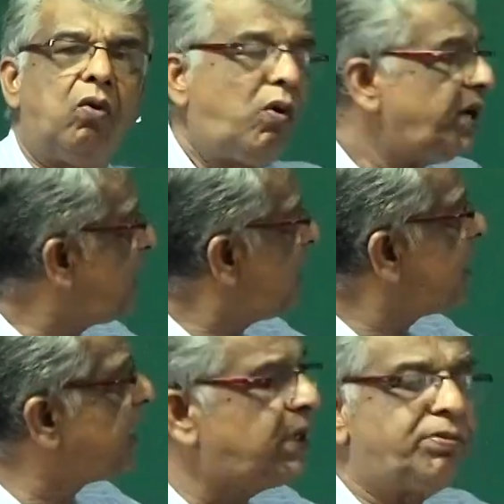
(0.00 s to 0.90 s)
What is
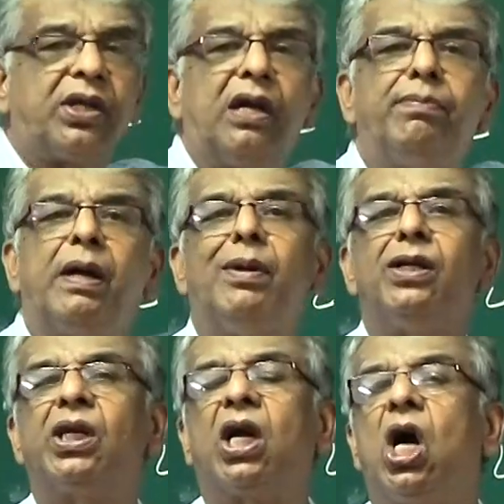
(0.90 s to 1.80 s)
receipts and
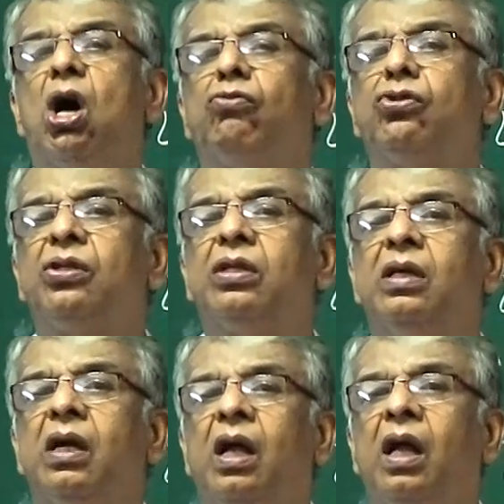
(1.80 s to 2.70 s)
payments account?
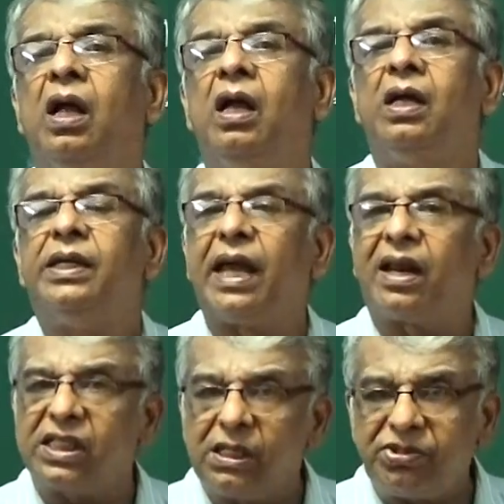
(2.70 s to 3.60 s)
A
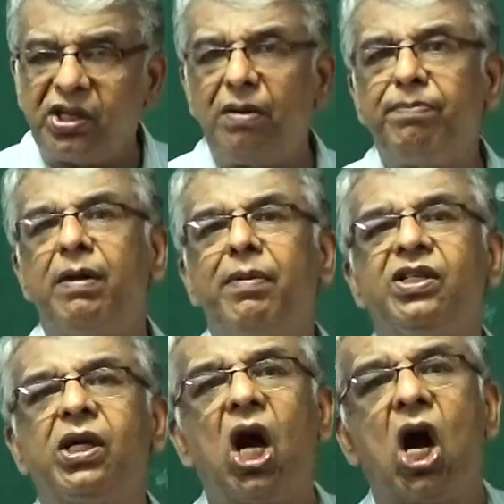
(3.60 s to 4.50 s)
receipts and
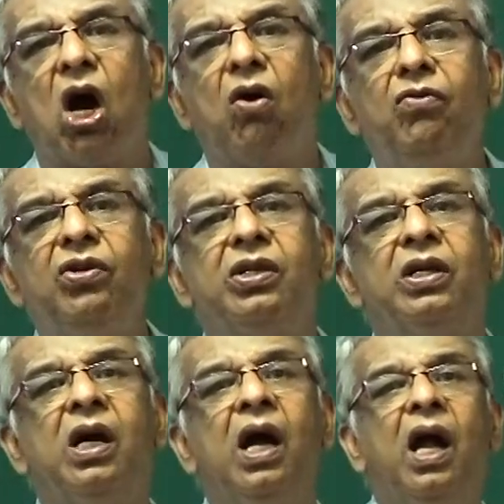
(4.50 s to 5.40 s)
payments account
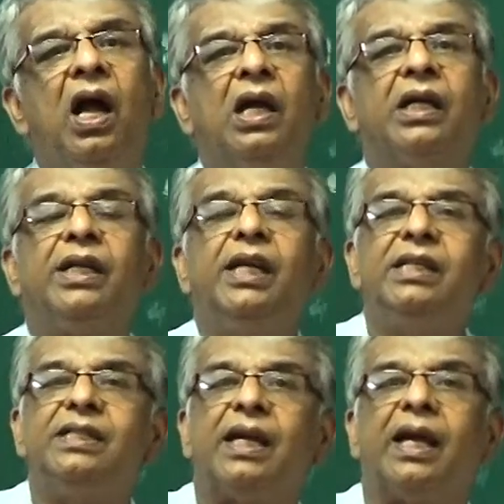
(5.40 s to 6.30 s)

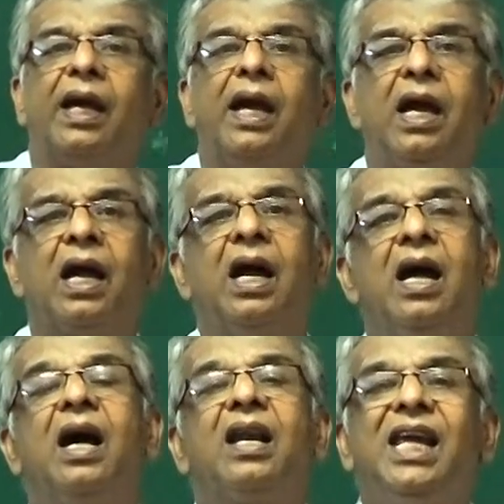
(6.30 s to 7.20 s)
is a
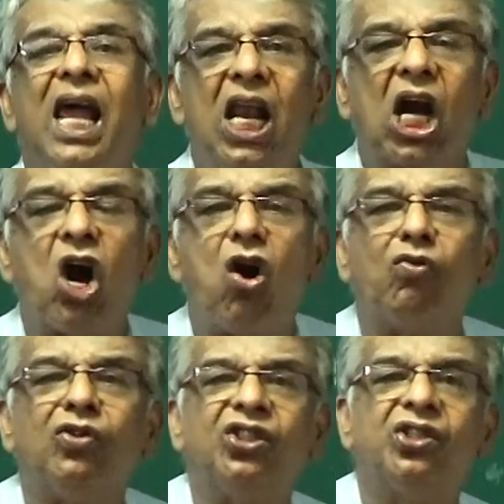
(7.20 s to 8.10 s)
real
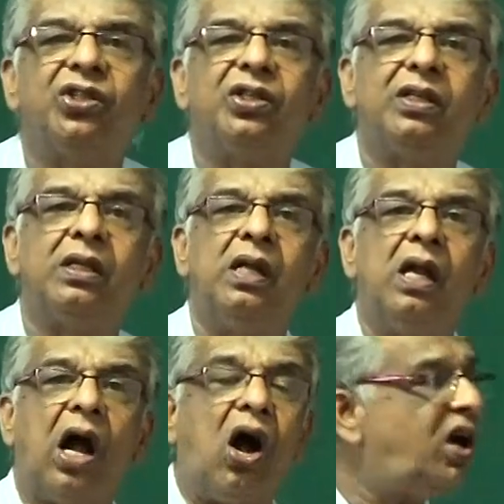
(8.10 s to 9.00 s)
account
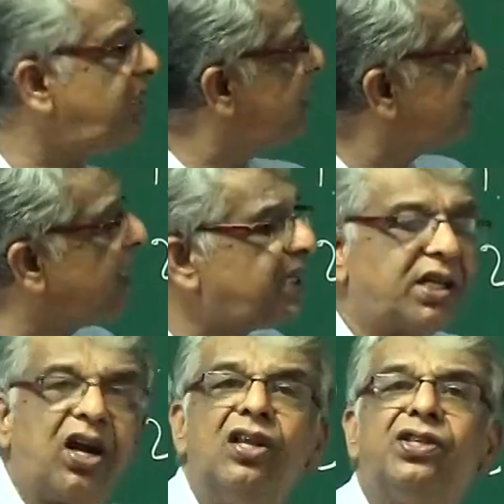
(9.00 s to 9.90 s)
as it
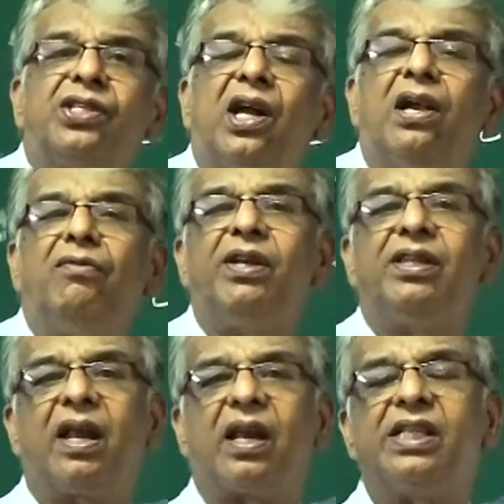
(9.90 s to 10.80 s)
is concerned
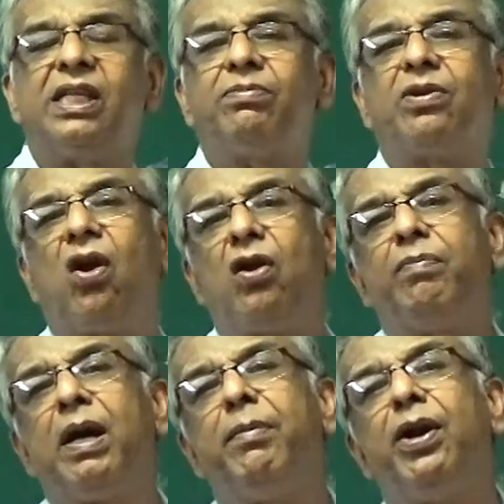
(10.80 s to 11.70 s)
with the receipt
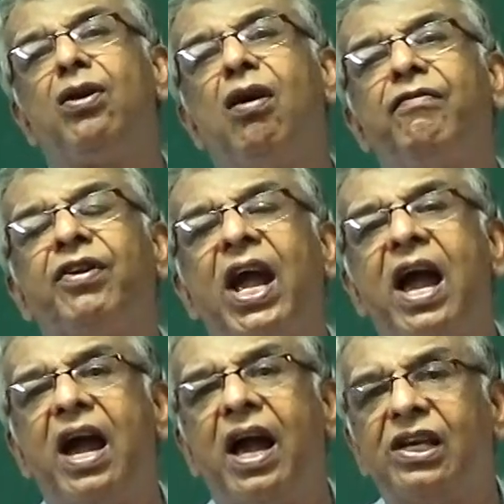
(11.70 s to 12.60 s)
and payment of
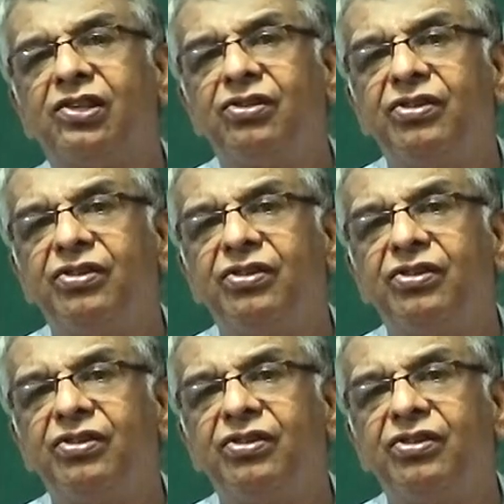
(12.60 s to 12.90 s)
cash.